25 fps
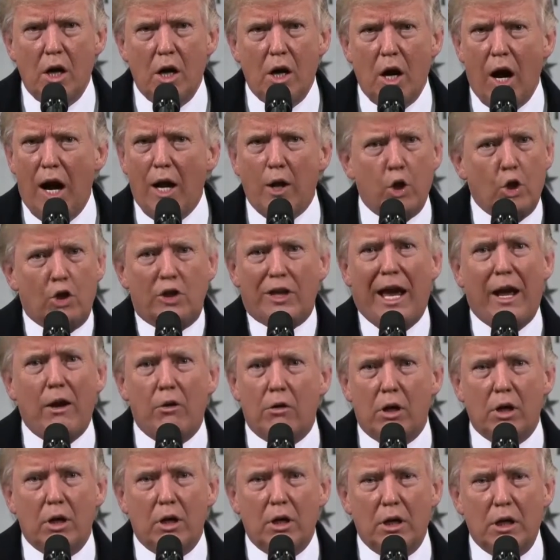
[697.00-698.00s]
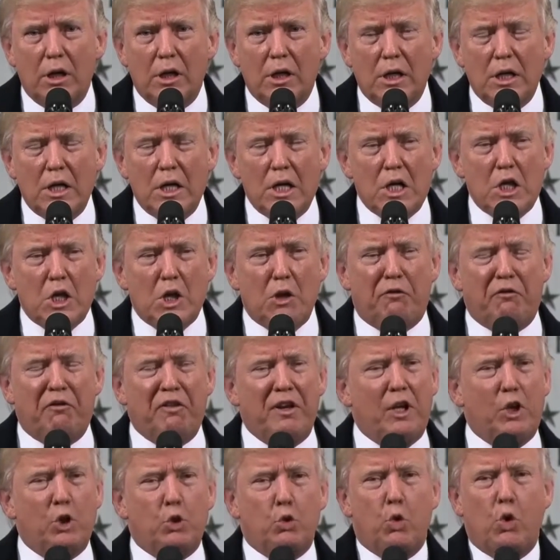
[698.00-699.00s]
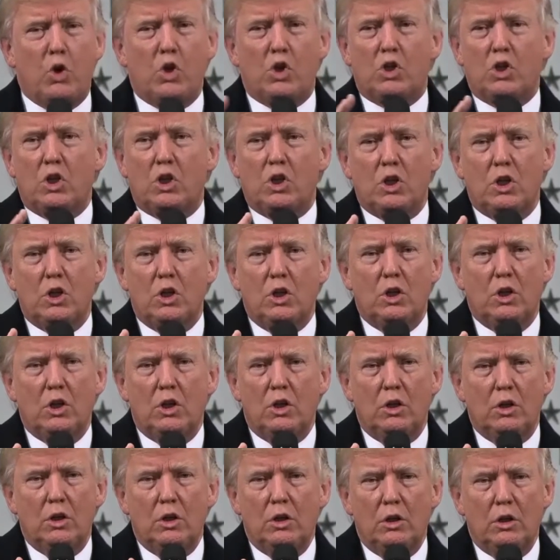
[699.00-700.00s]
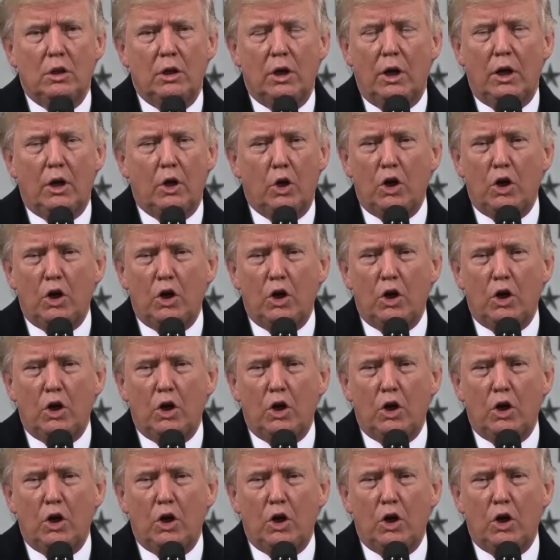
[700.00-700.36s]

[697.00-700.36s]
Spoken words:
I looked out. The field it